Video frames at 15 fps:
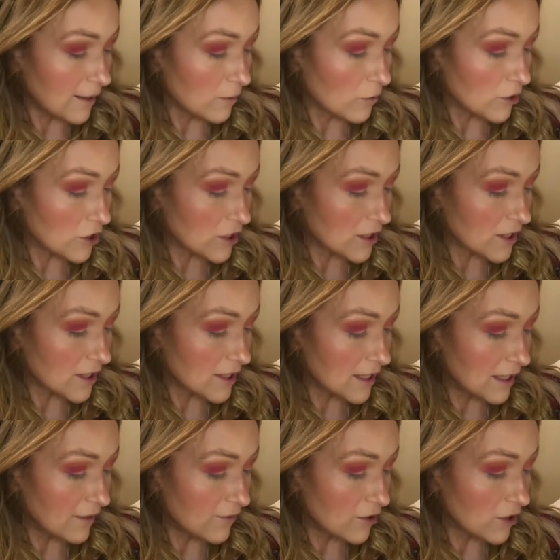which is this
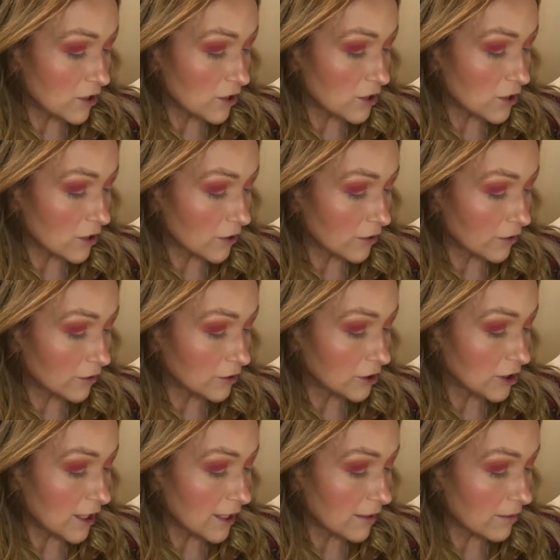even darker
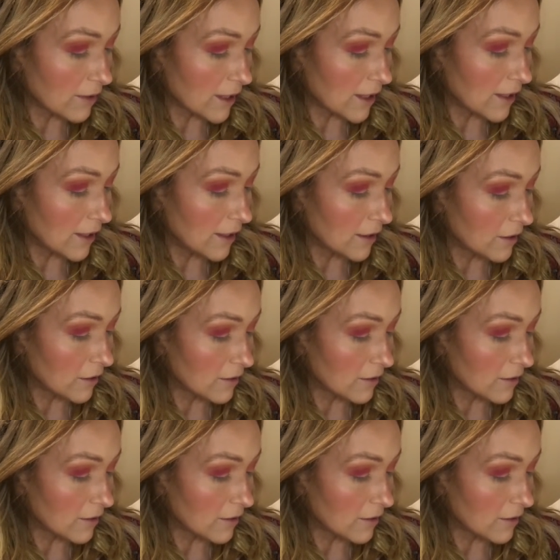shade right here.